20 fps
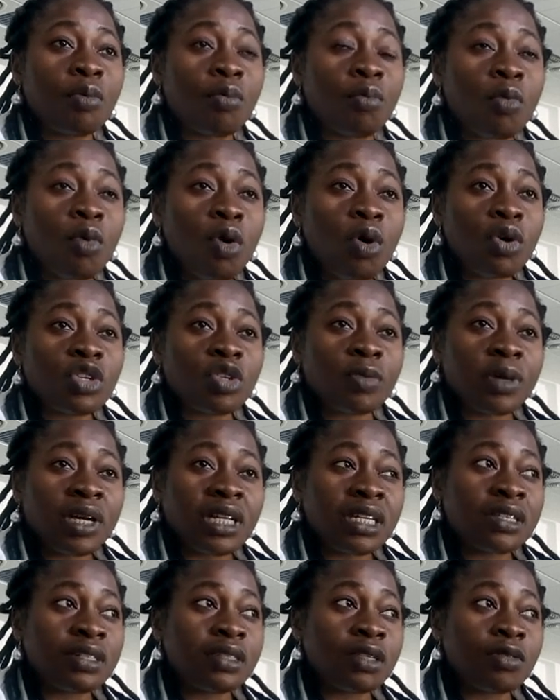more
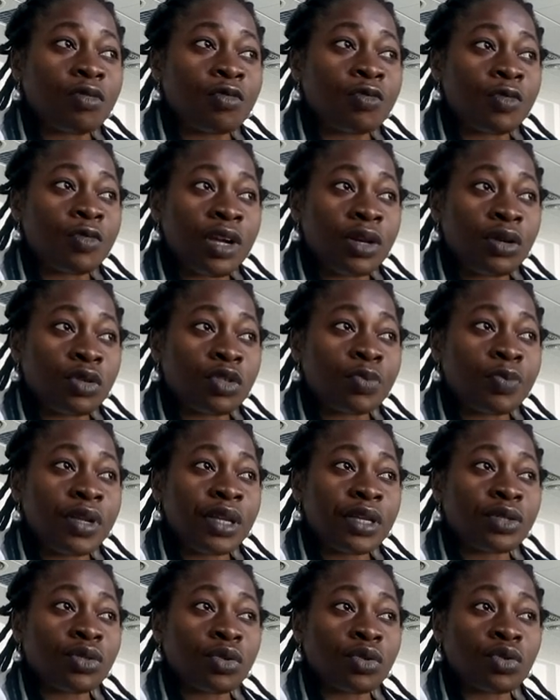humanistic values
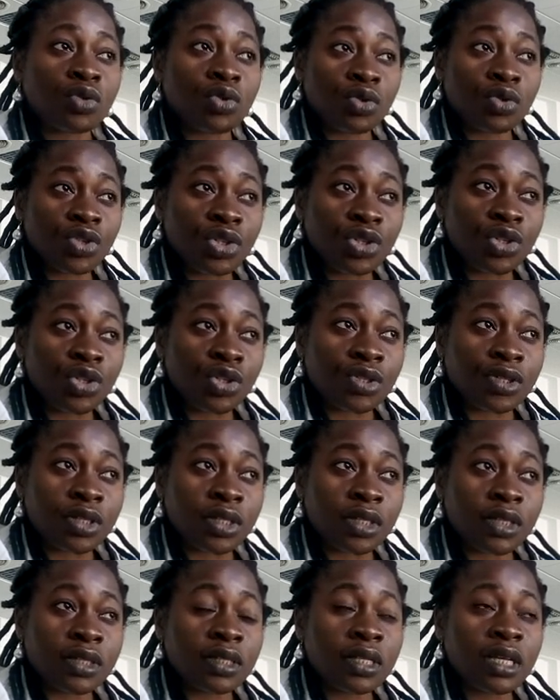based on social
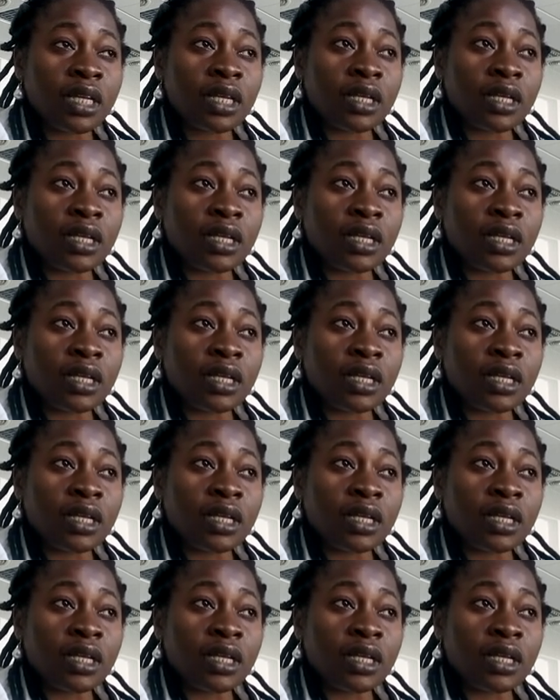justice,